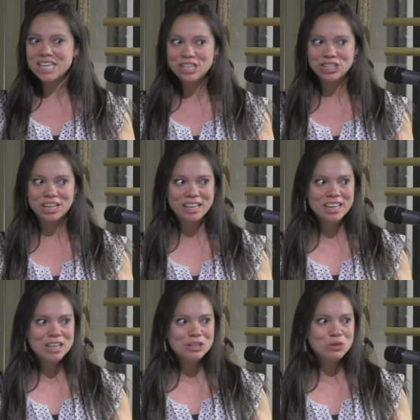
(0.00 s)

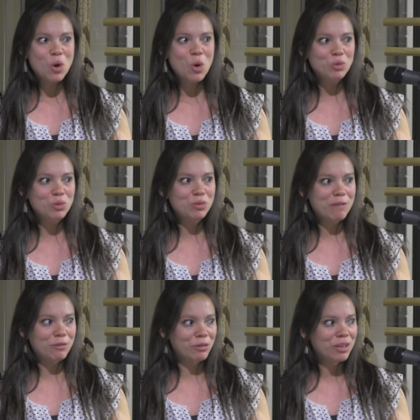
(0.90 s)
teaching to a whole new
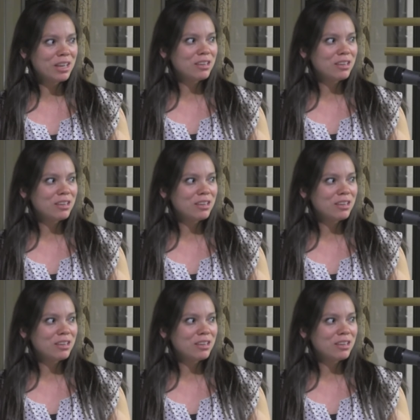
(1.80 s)
level